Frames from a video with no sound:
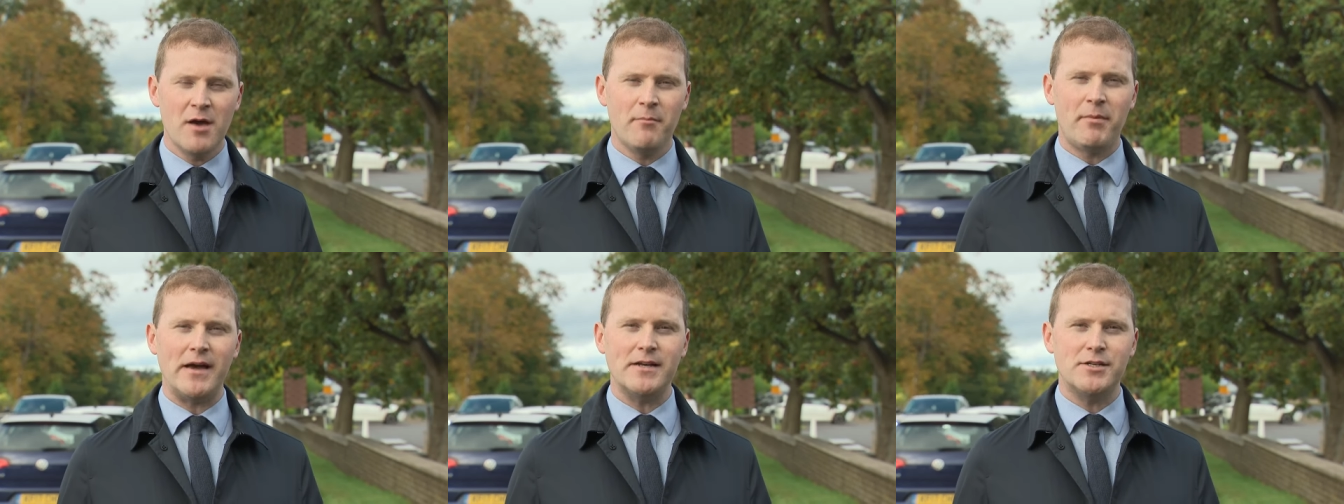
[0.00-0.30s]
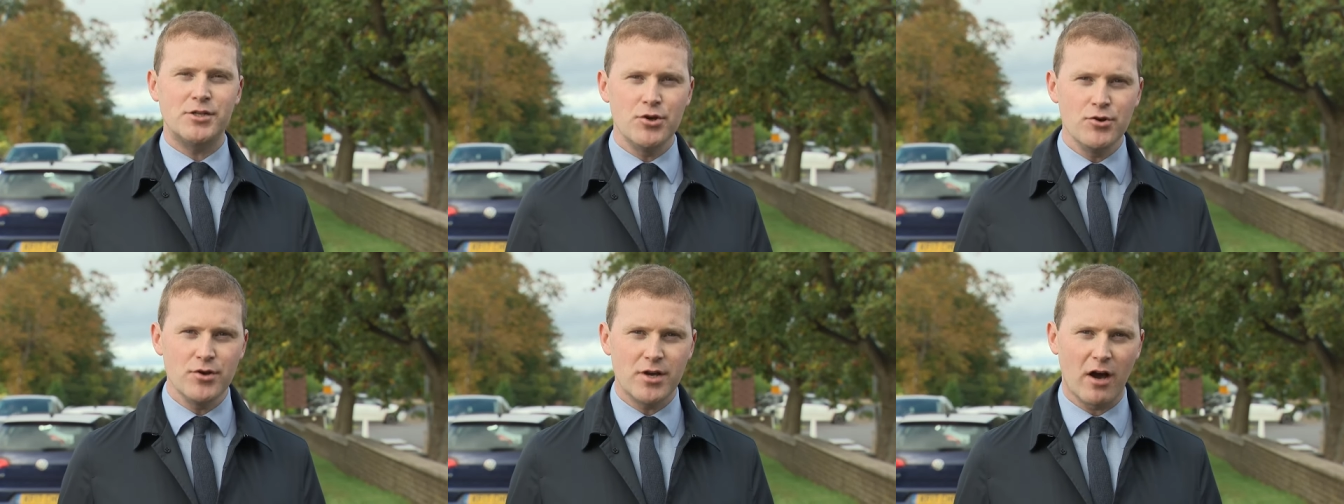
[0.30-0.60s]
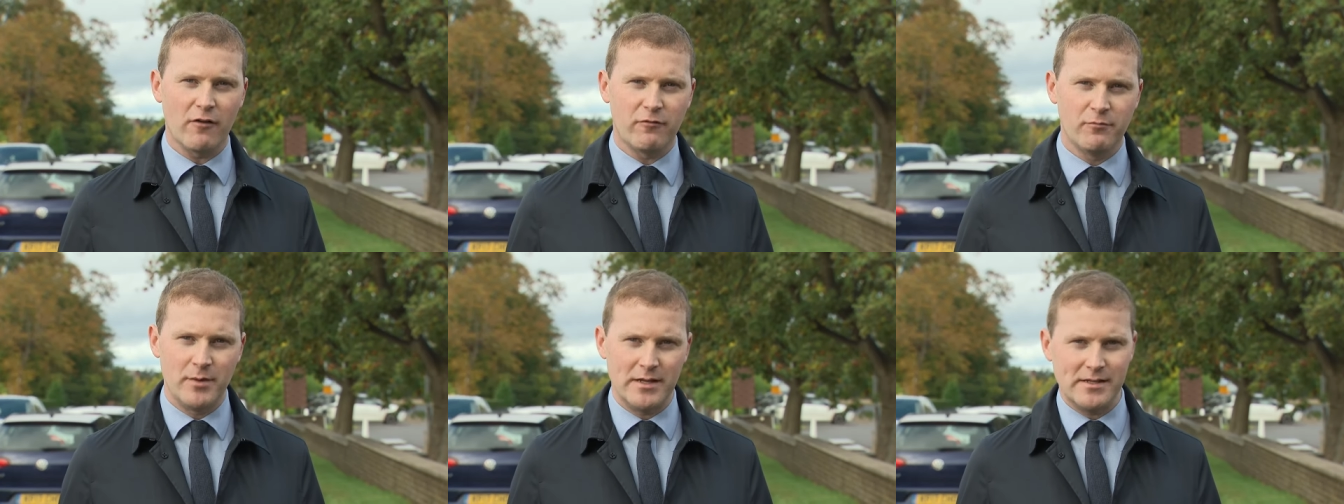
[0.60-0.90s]
by two
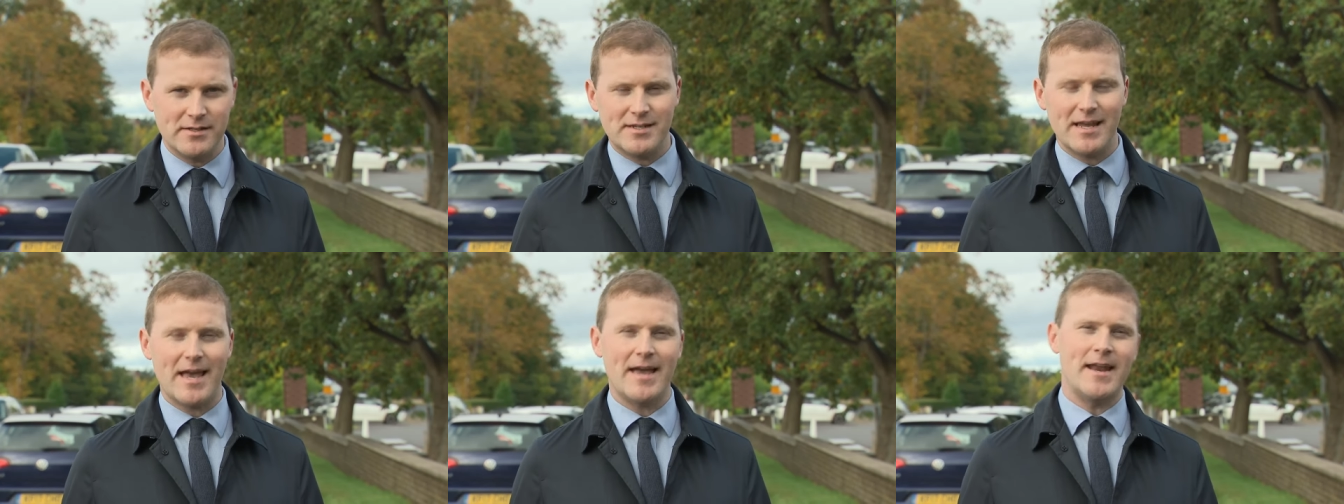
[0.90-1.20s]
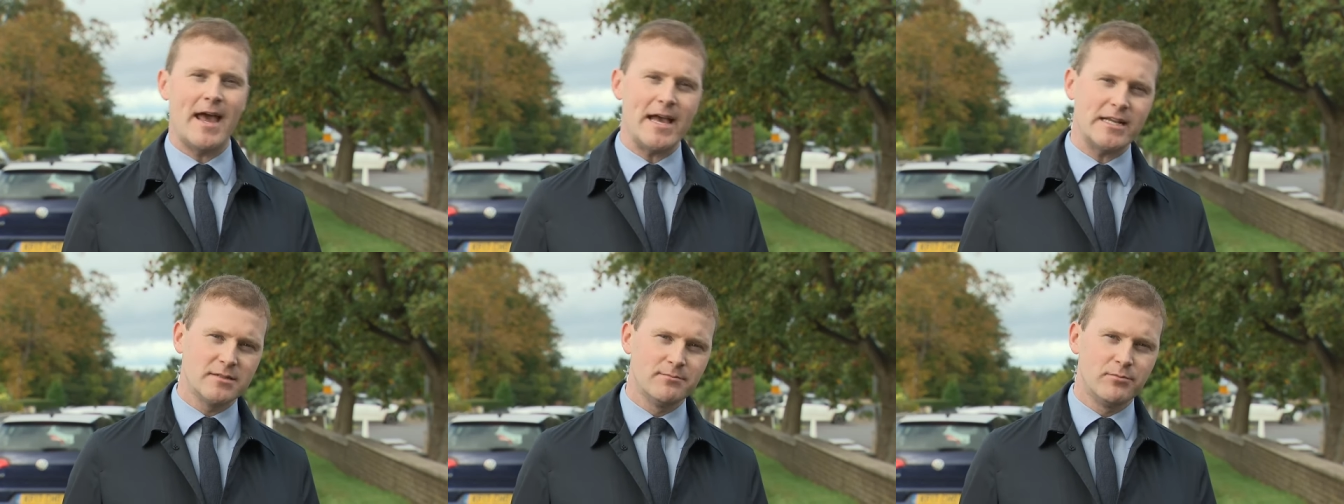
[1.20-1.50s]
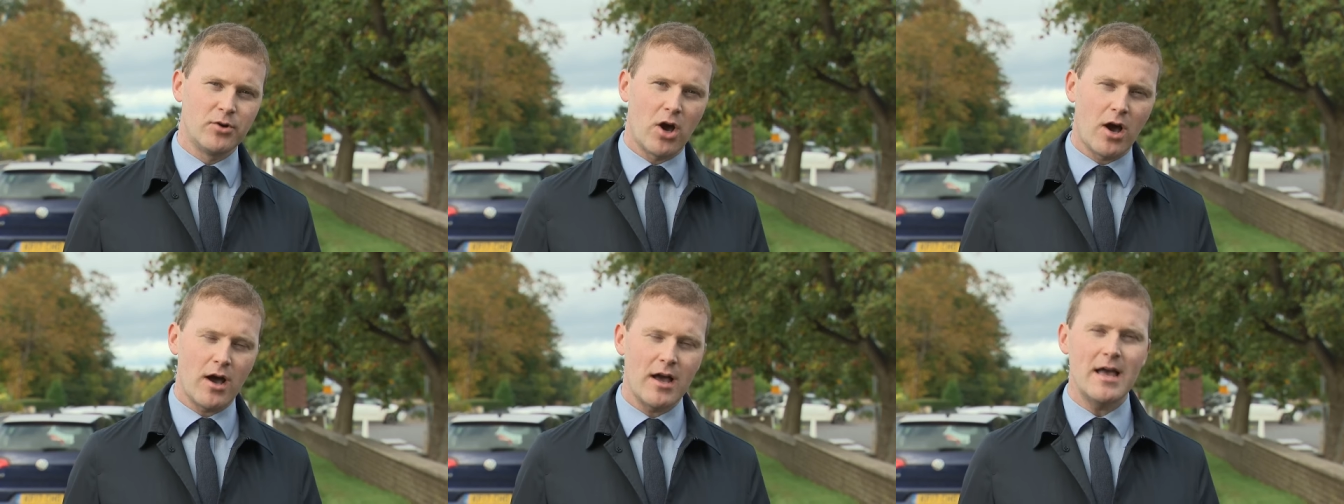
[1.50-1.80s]
governments in
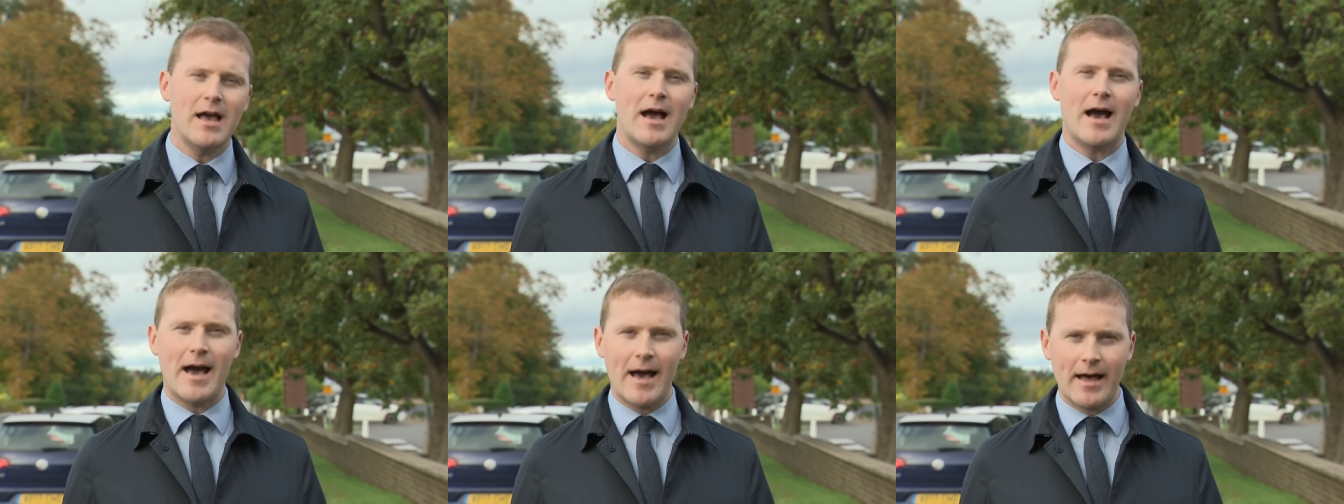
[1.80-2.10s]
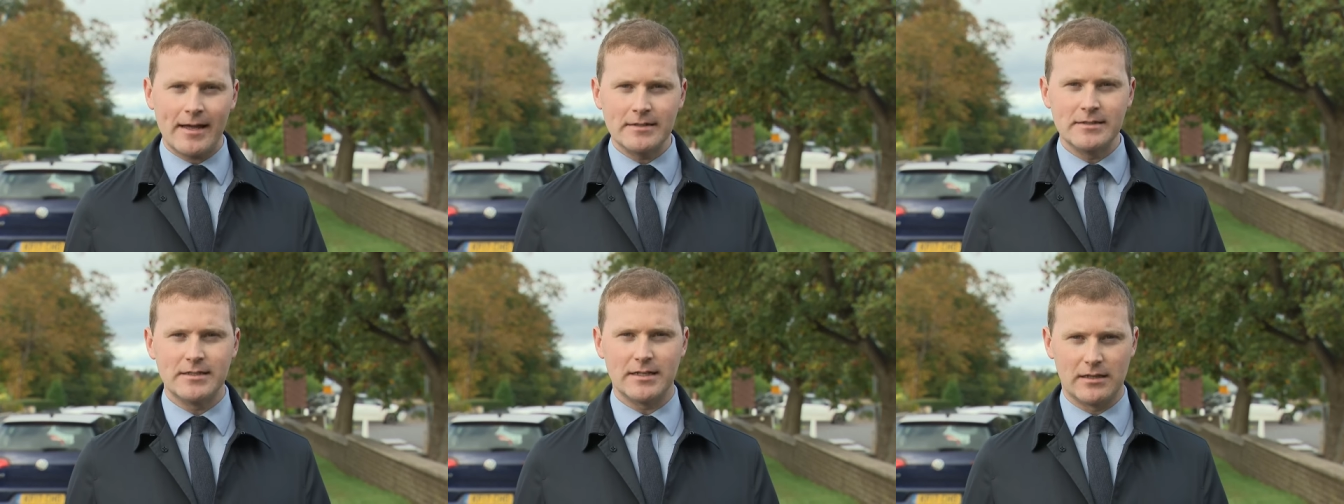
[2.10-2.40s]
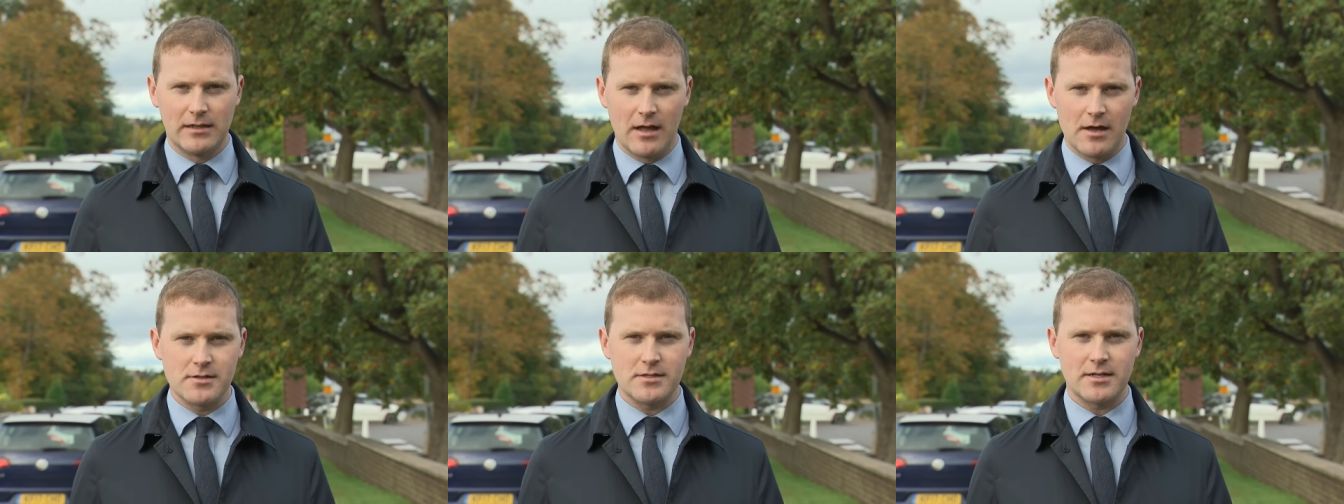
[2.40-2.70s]
Edinburgh and
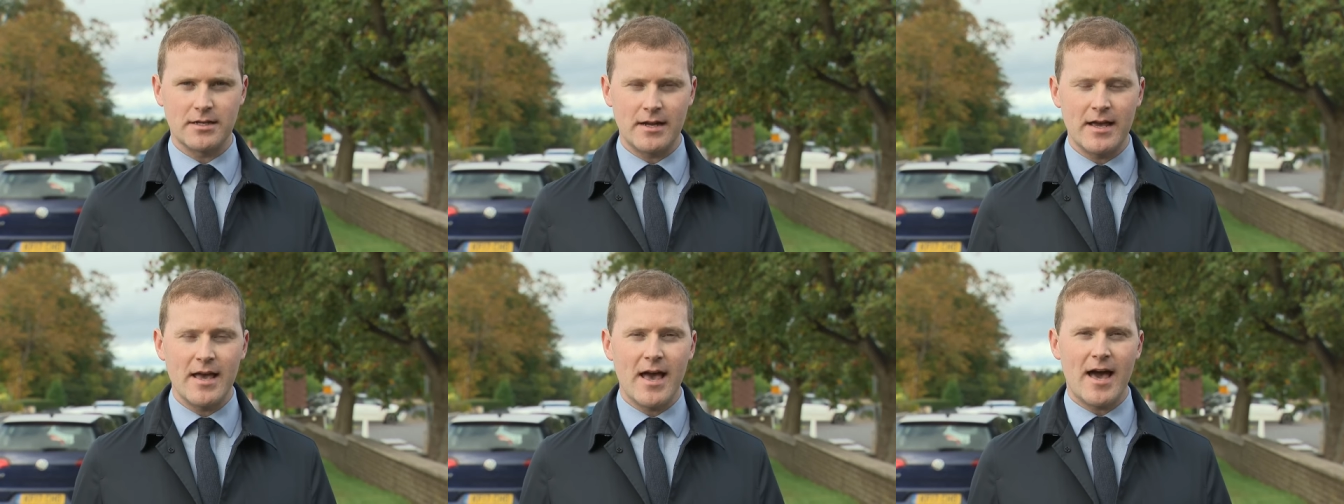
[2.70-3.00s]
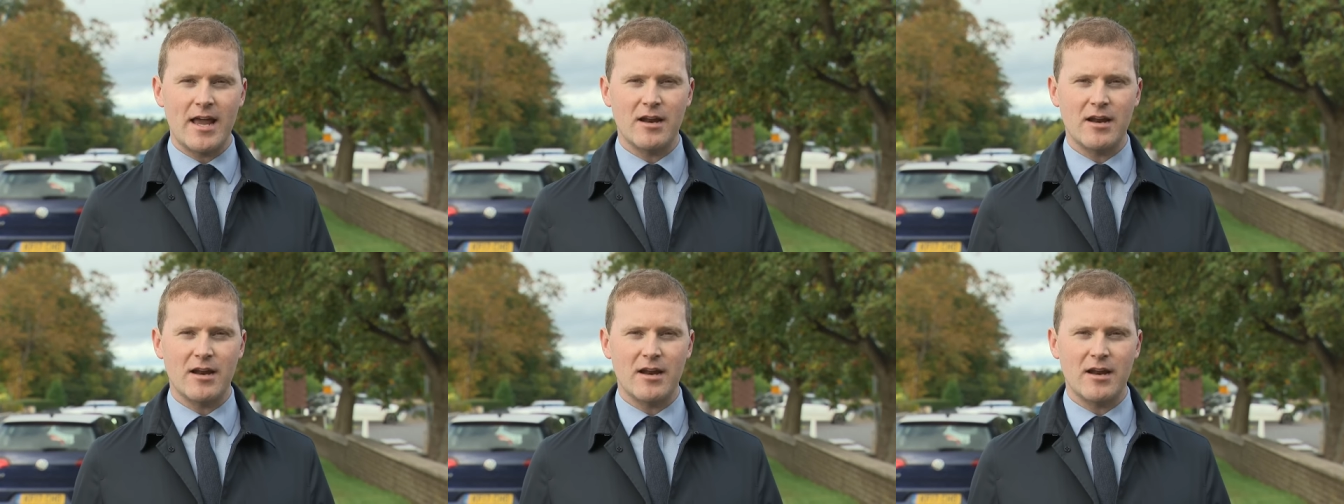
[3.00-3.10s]
at London,